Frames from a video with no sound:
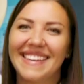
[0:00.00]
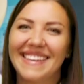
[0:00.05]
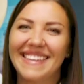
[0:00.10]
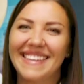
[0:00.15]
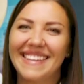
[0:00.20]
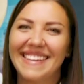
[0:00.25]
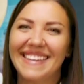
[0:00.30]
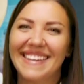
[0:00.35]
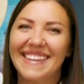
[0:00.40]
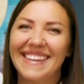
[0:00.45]

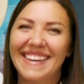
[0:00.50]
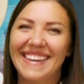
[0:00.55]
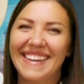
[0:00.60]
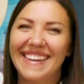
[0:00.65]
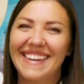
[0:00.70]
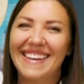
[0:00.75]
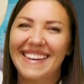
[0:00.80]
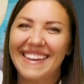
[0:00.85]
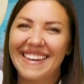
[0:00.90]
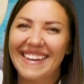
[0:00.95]

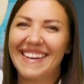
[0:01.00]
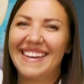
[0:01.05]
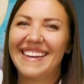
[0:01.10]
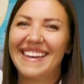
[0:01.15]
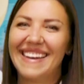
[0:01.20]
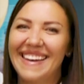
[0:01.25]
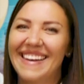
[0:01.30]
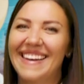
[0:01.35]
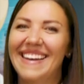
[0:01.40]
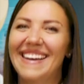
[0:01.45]

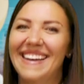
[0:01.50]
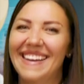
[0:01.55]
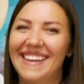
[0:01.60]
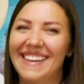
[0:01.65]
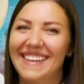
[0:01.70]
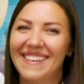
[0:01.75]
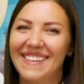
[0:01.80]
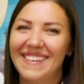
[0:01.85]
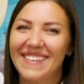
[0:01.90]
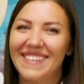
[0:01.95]

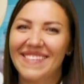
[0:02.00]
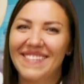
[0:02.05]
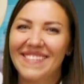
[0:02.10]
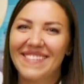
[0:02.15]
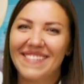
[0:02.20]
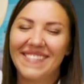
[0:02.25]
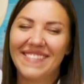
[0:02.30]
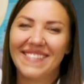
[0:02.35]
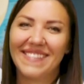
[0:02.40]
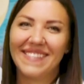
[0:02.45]

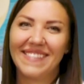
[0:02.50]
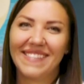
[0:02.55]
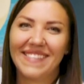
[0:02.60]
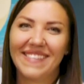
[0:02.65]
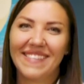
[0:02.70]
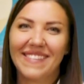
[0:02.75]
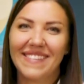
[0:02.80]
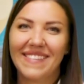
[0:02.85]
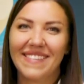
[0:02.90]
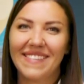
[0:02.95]

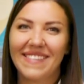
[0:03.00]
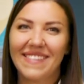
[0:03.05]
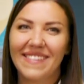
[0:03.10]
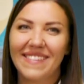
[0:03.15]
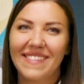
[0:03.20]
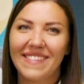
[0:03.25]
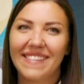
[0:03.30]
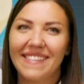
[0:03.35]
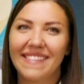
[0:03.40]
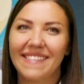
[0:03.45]

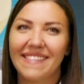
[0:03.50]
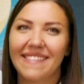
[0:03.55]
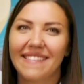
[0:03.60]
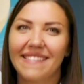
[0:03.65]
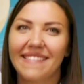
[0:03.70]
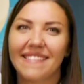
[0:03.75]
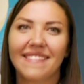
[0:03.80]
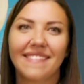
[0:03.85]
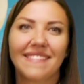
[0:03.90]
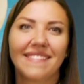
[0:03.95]

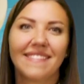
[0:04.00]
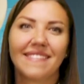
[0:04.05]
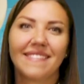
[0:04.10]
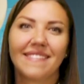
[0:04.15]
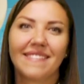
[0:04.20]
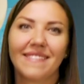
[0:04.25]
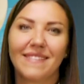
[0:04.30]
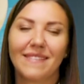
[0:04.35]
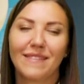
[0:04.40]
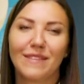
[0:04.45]

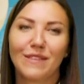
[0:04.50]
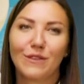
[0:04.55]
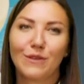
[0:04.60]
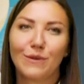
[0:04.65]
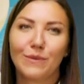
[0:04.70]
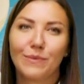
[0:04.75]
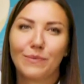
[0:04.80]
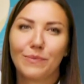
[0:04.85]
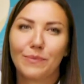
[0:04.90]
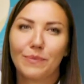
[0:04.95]

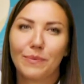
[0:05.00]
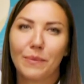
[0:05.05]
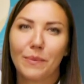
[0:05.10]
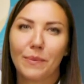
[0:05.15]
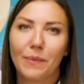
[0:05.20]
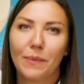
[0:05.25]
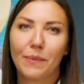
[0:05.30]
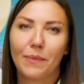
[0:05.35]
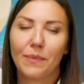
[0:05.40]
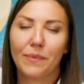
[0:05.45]

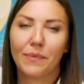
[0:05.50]
(silent)